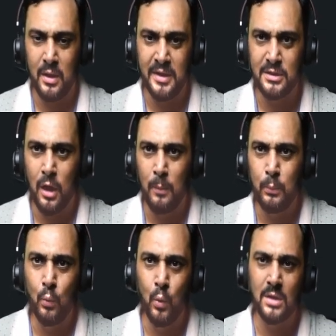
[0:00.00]
it's up
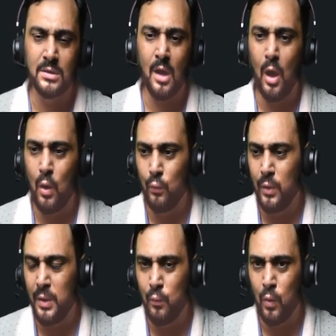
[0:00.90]
to us how
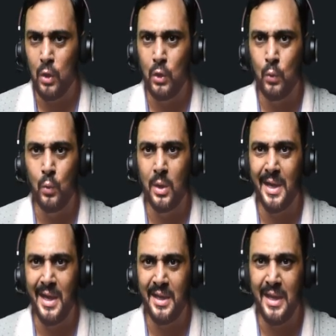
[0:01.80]
we want to
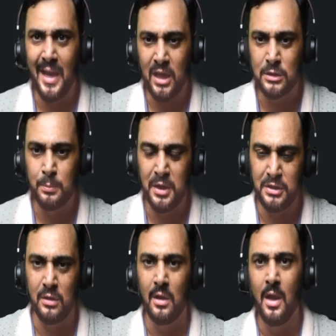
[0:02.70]
create the
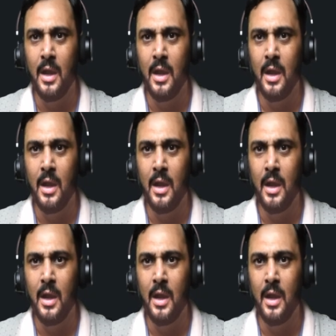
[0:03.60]
expression,